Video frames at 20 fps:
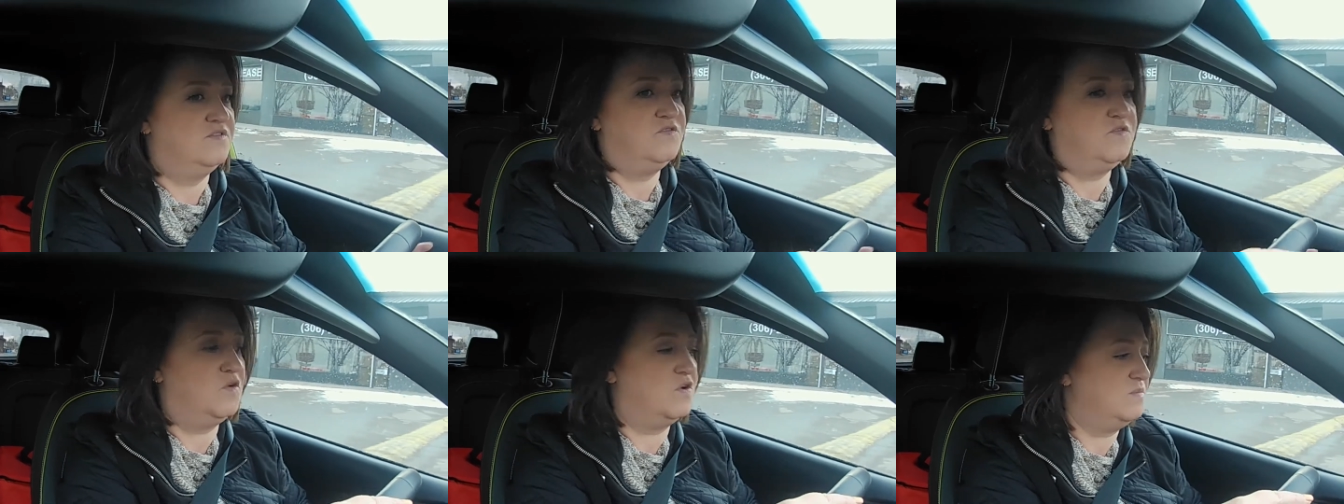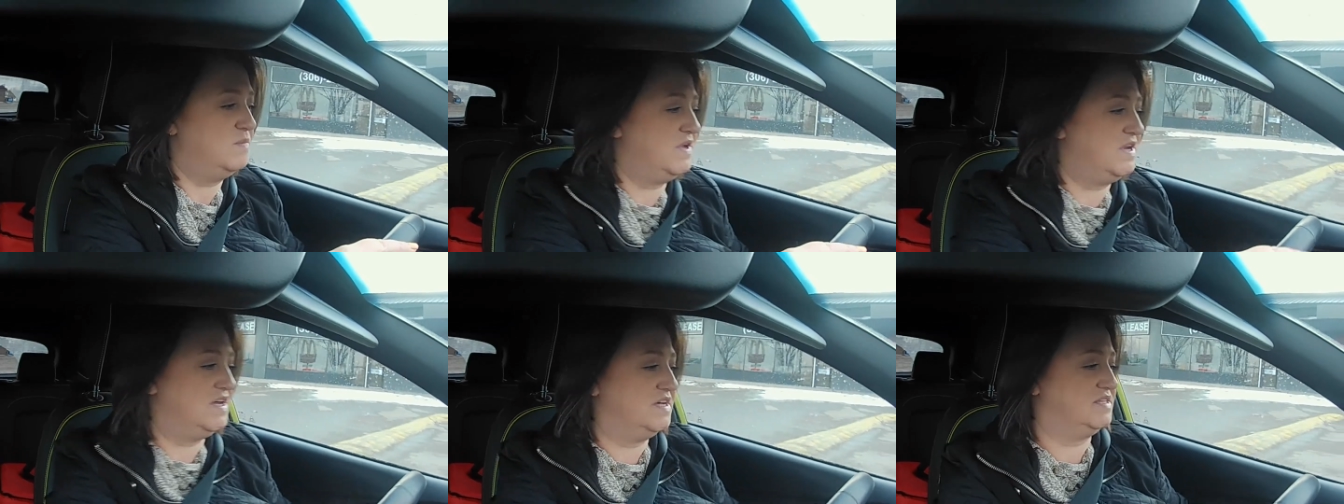
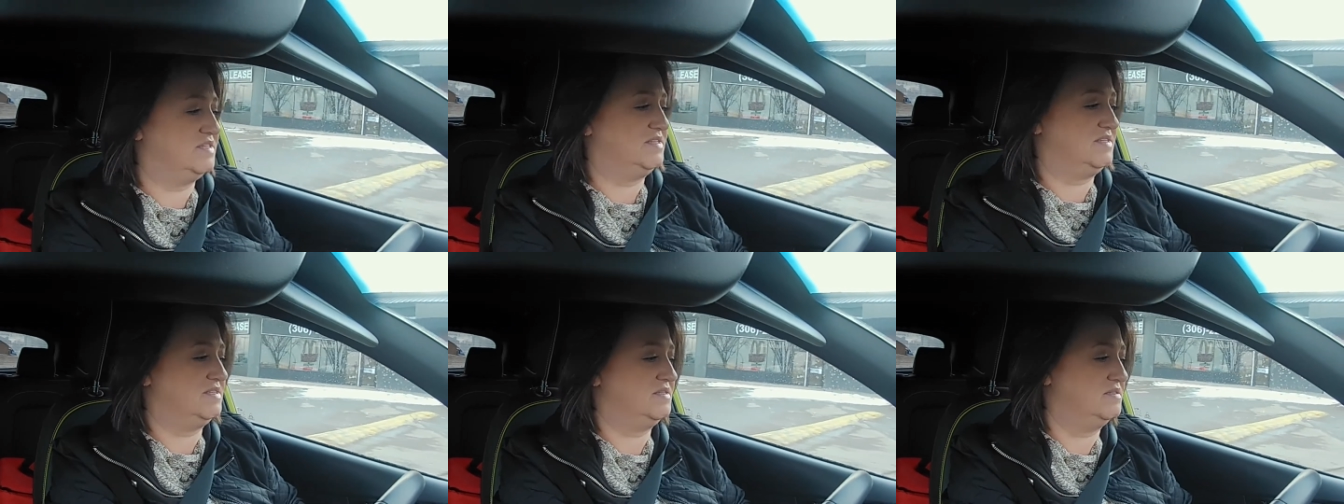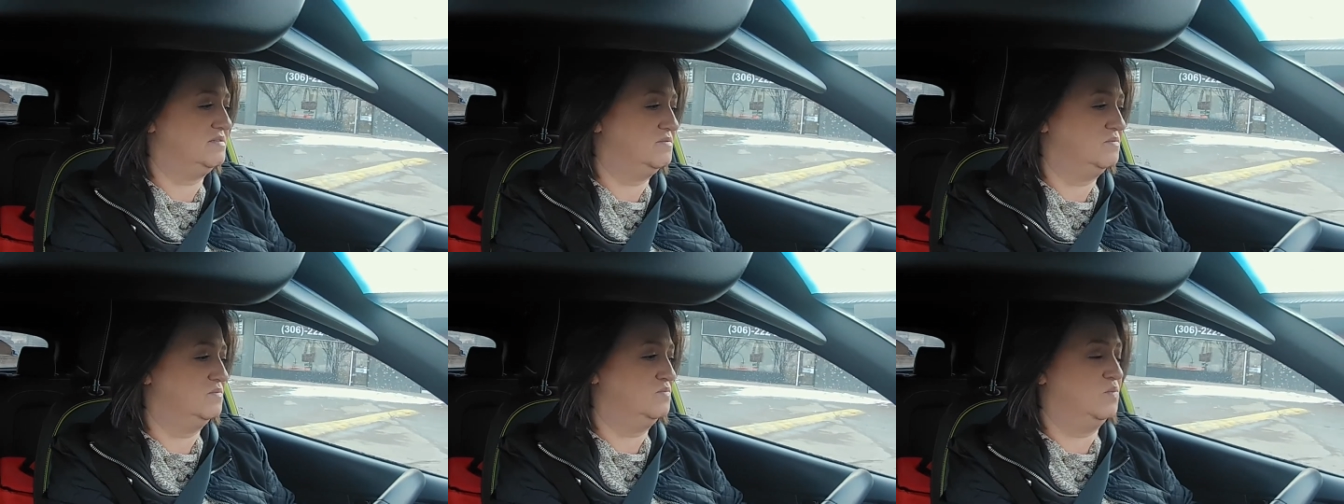four minutes,
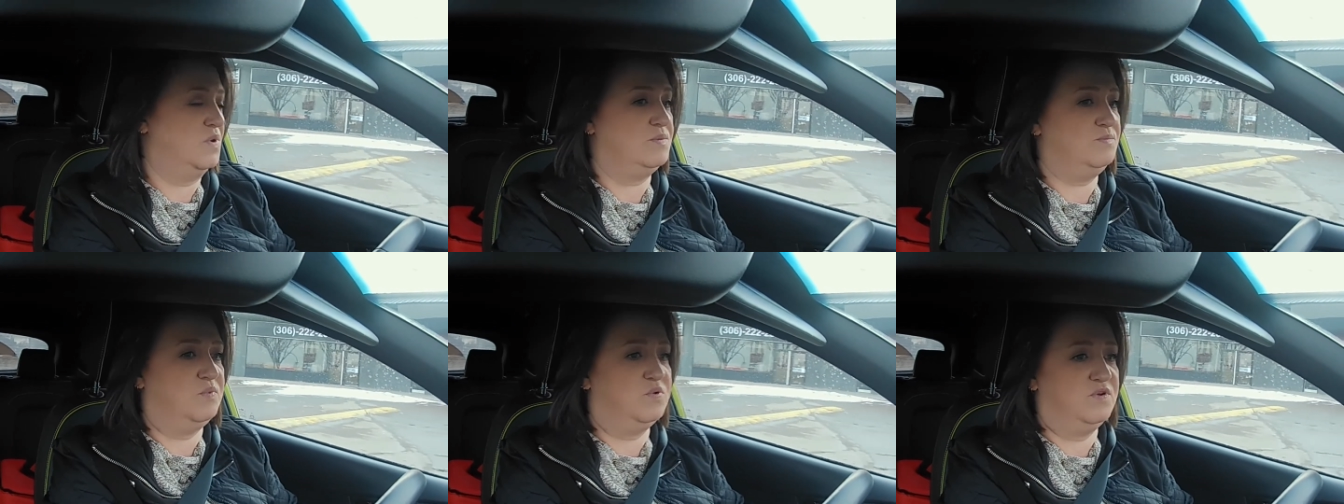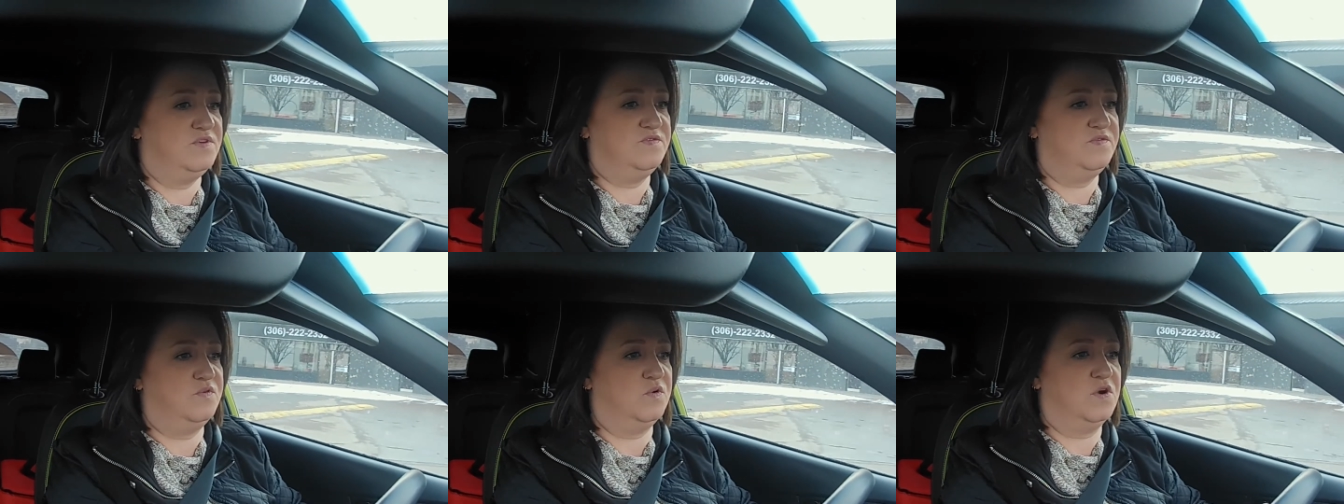
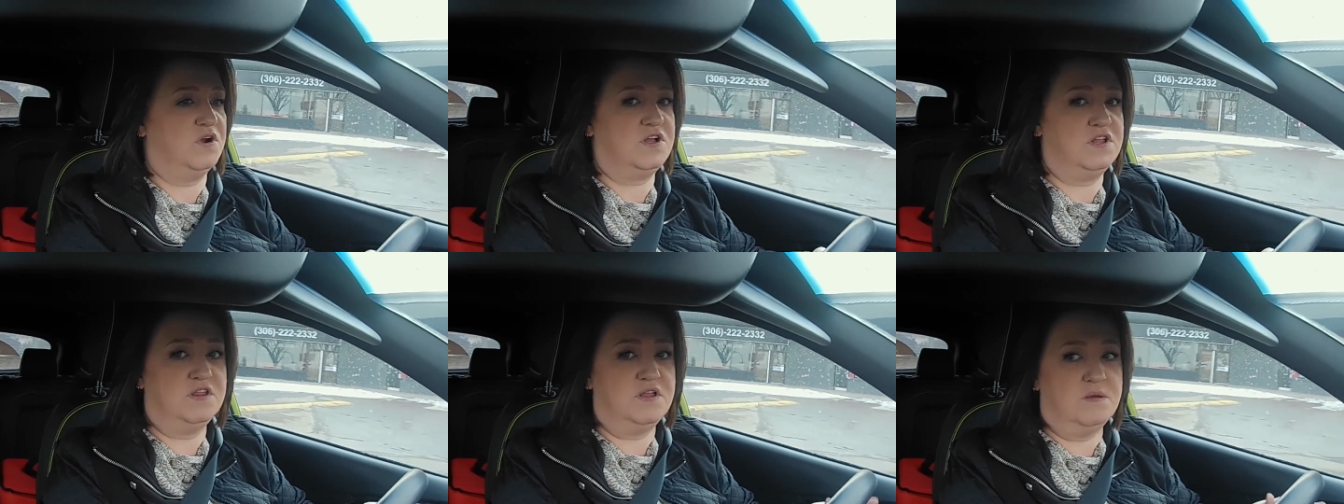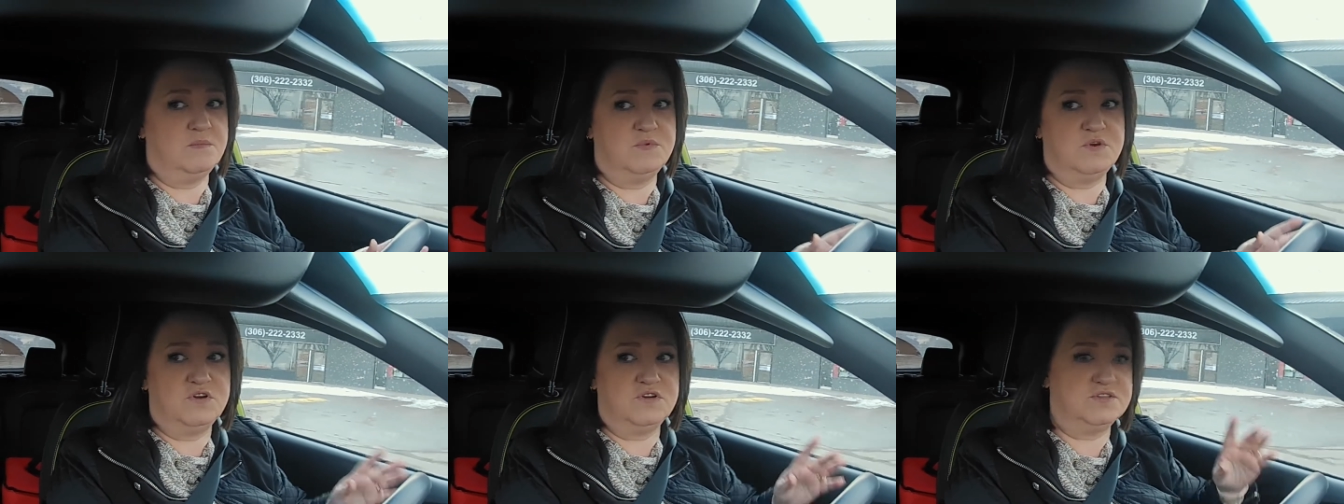1.4
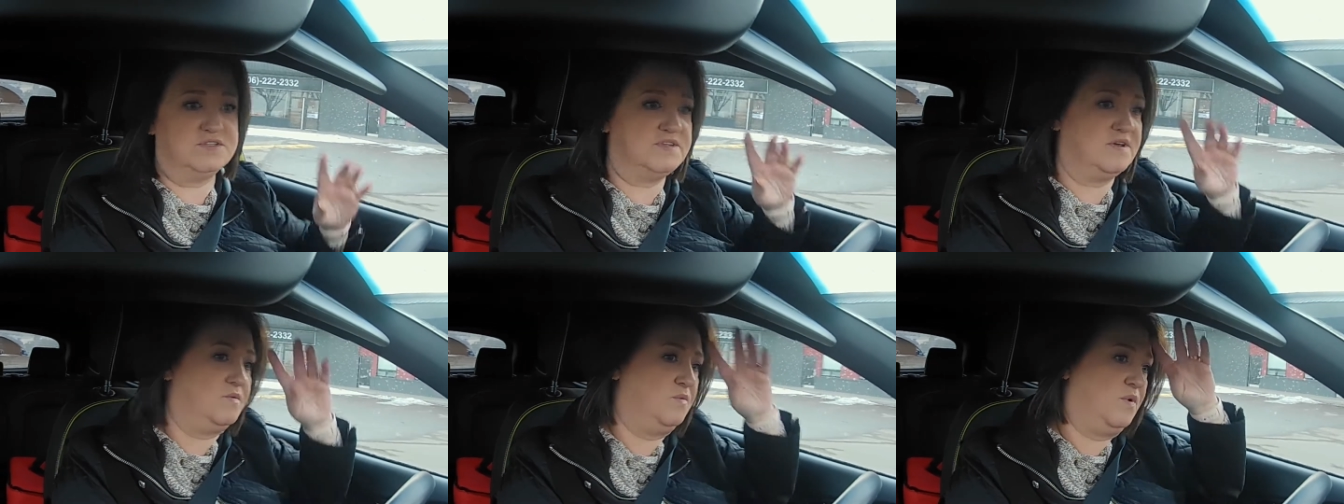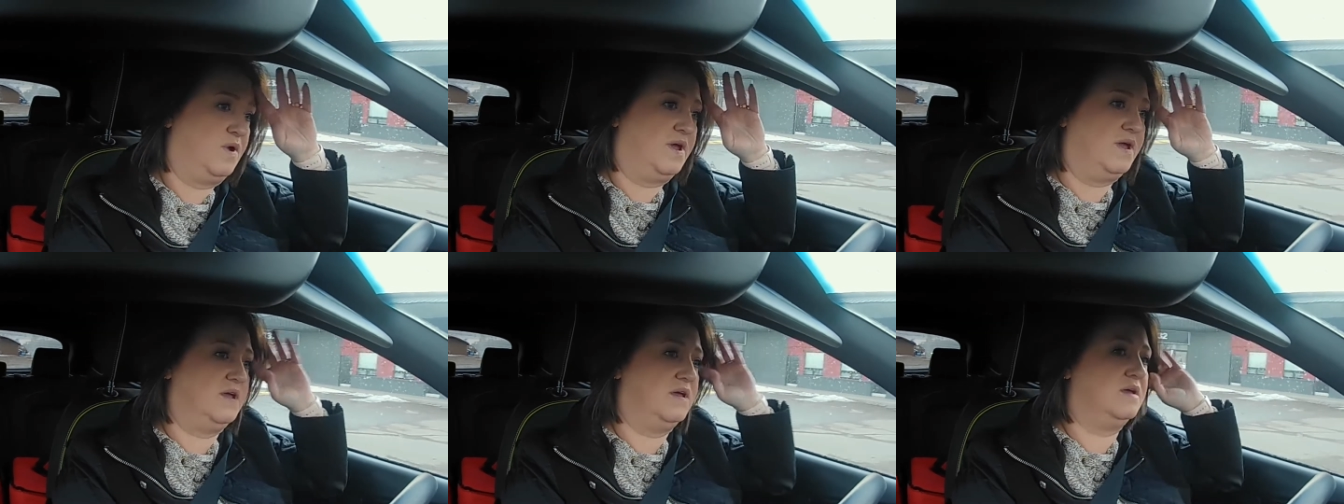kilometers
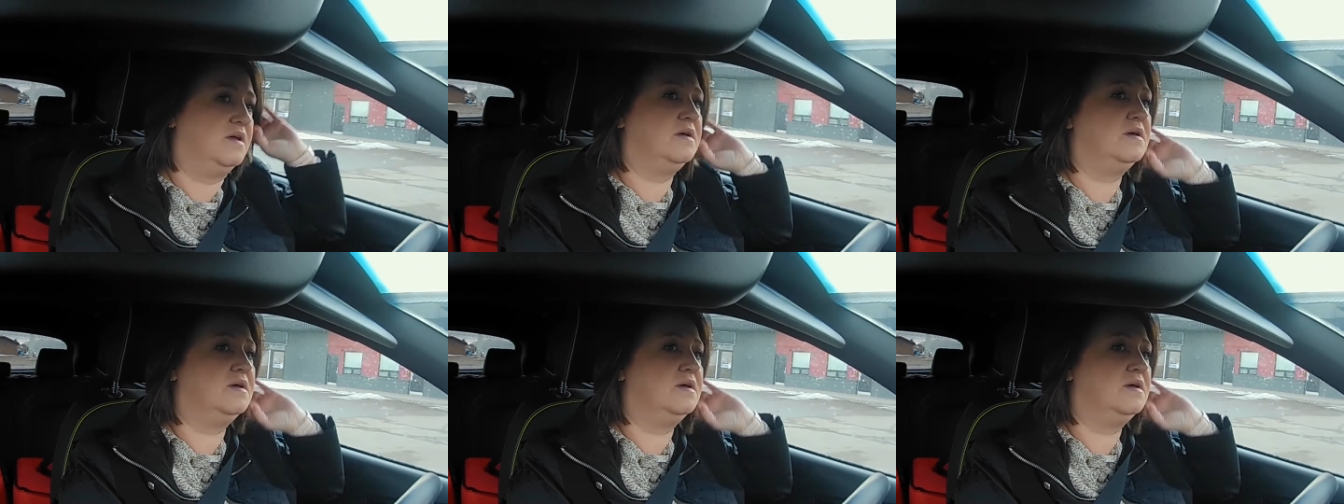away.